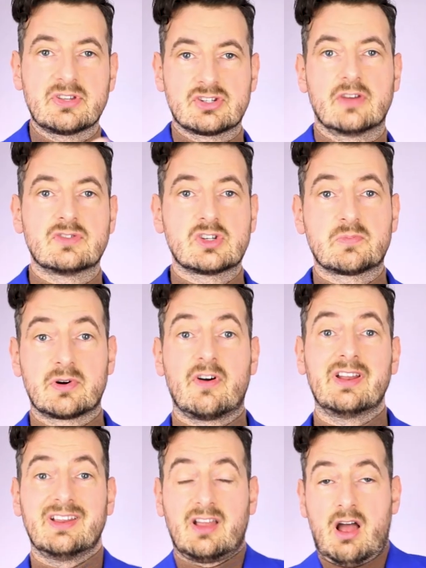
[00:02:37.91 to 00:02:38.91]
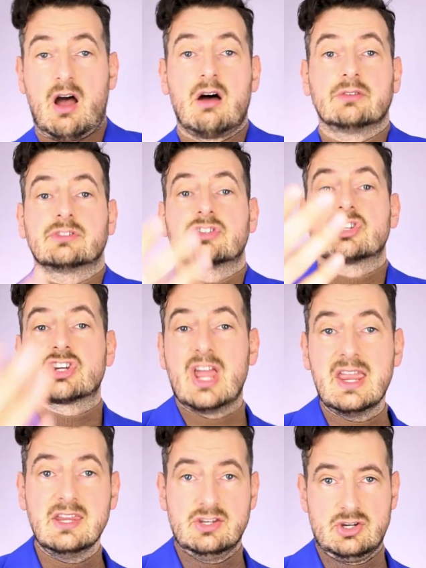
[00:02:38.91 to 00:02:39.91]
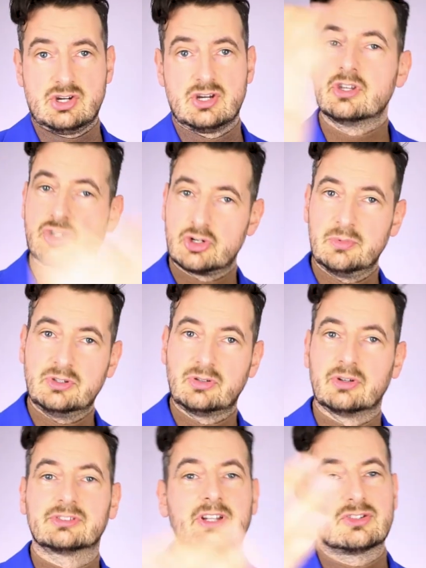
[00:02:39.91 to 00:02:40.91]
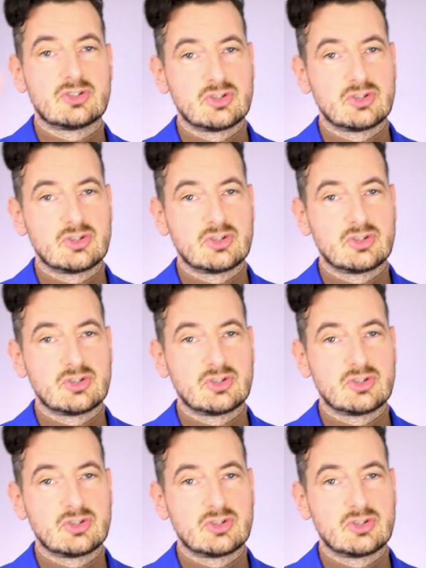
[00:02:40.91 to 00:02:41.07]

and service provider can't change. This should be taught at